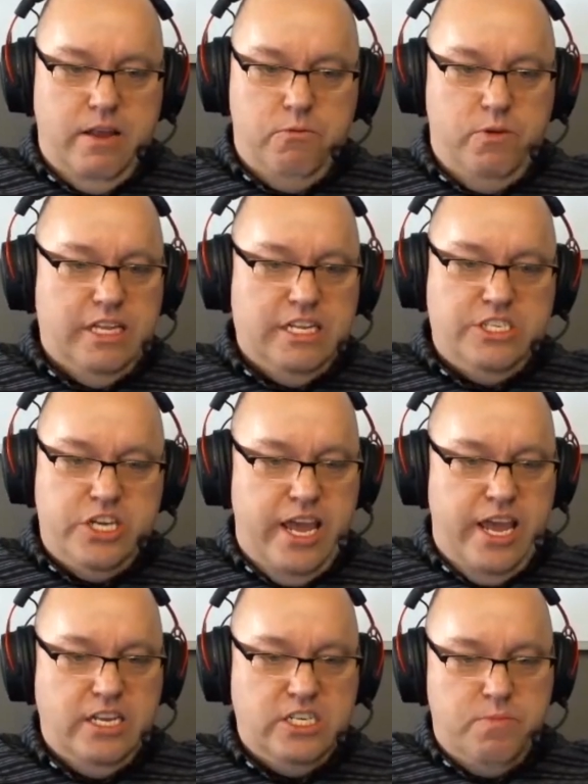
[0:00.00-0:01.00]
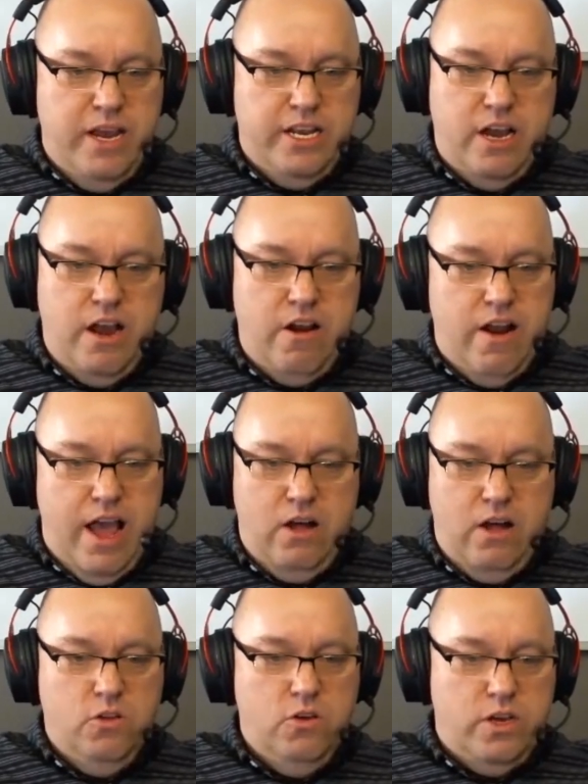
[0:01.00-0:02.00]
it really changed my entire
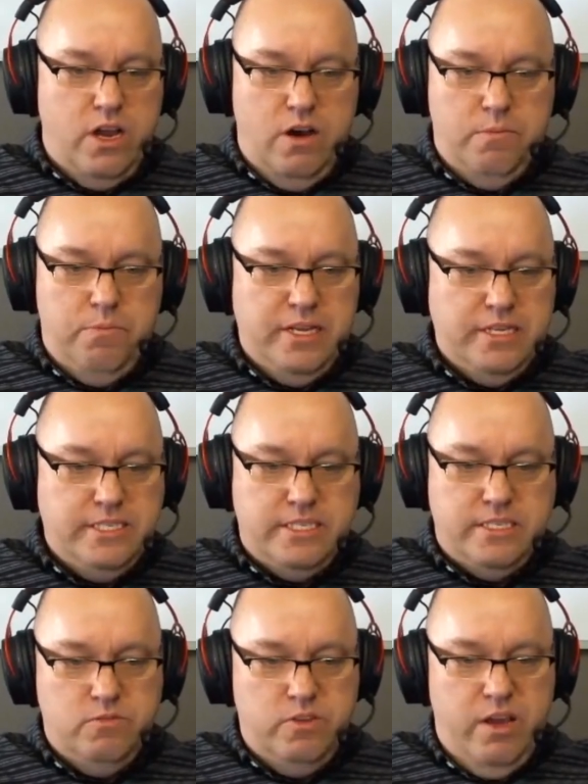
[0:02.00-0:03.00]
outlook on business and,